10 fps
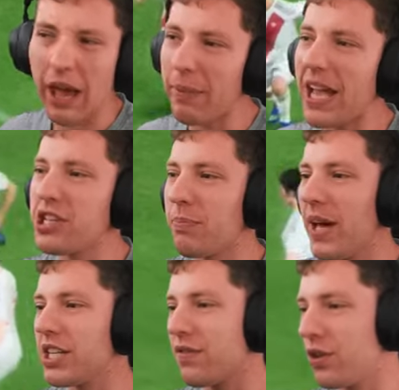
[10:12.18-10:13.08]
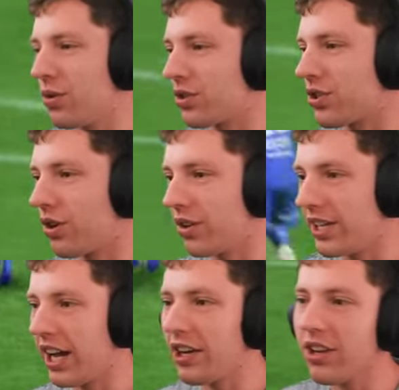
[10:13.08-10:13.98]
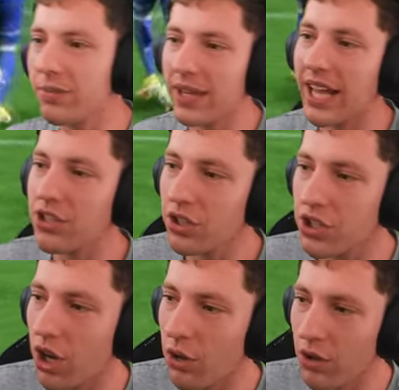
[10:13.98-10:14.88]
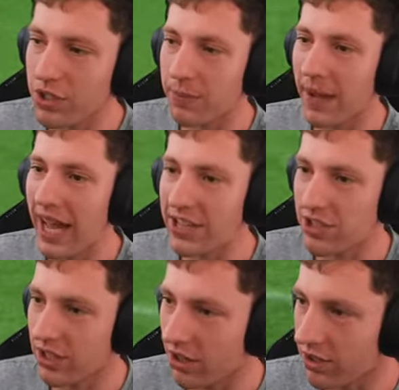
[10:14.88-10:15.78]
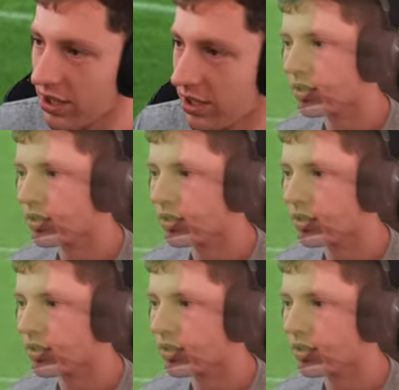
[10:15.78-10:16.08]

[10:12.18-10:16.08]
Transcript: that. Piece of piss for yours truly. I could, but they took so long to pass it though.